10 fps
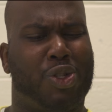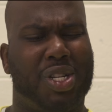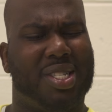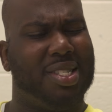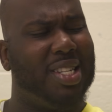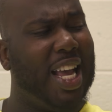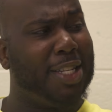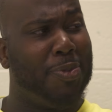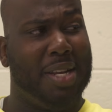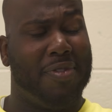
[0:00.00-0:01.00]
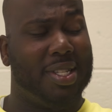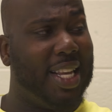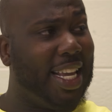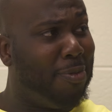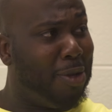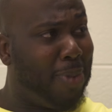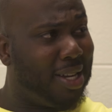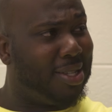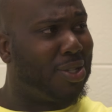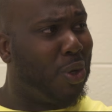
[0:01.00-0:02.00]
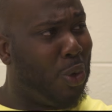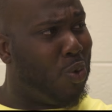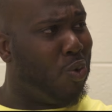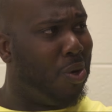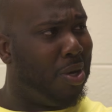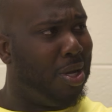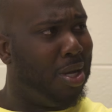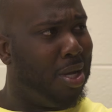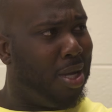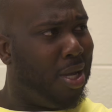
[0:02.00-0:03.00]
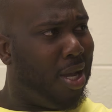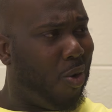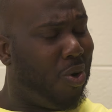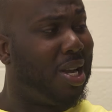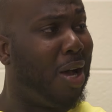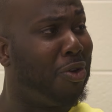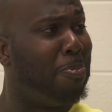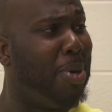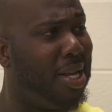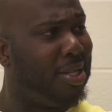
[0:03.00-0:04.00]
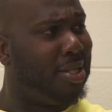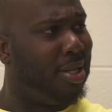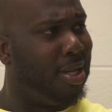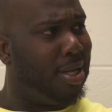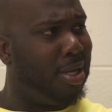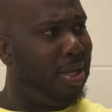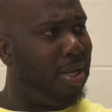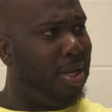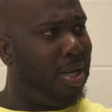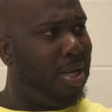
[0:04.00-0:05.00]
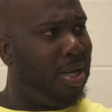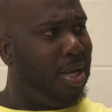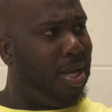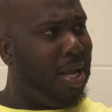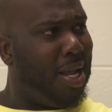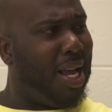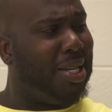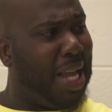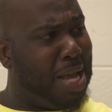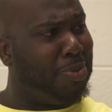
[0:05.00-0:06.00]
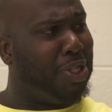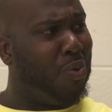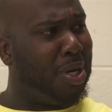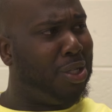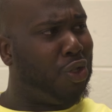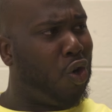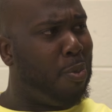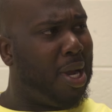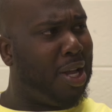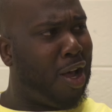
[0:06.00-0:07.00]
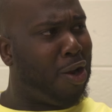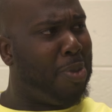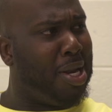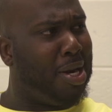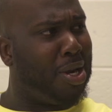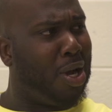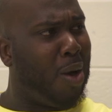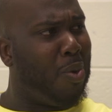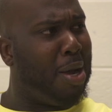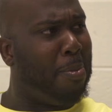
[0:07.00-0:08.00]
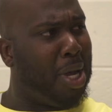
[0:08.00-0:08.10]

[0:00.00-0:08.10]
Patrice and Jasmine even taking me back to school. I would have caught the bus. And I damn sure would have controlled my daughter being in the car when her